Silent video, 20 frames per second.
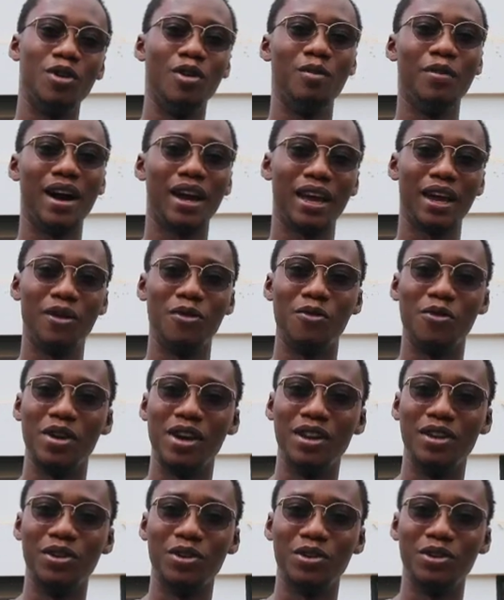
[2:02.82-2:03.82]
go back and
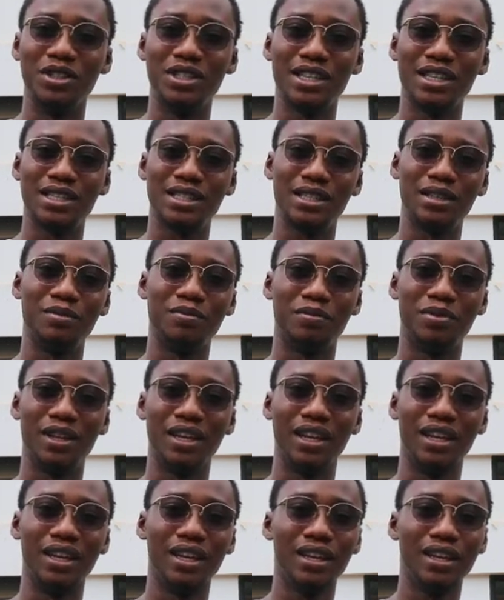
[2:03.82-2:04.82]
read, you could just
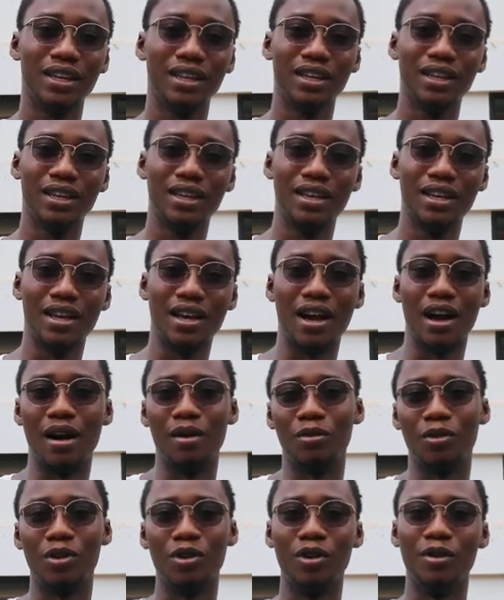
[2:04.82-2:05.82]
simply
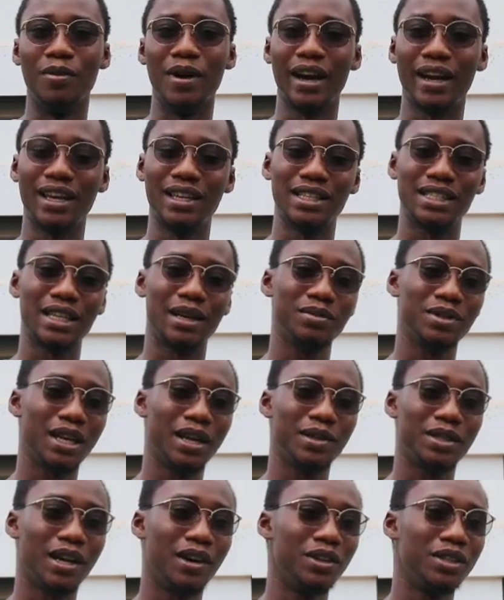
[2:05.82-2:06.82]
go back. And
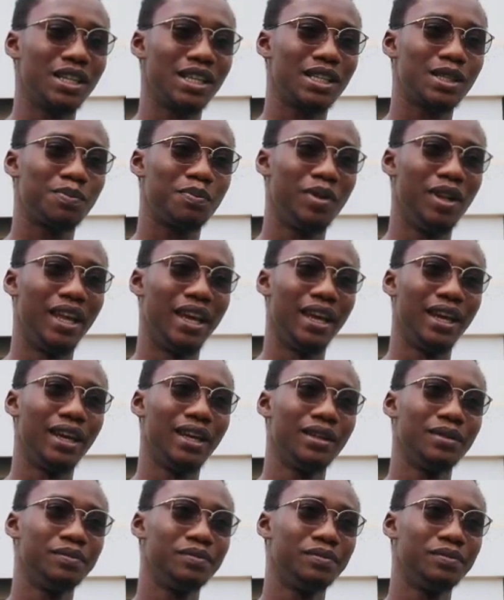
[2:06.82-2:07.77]
sometimes I'll just play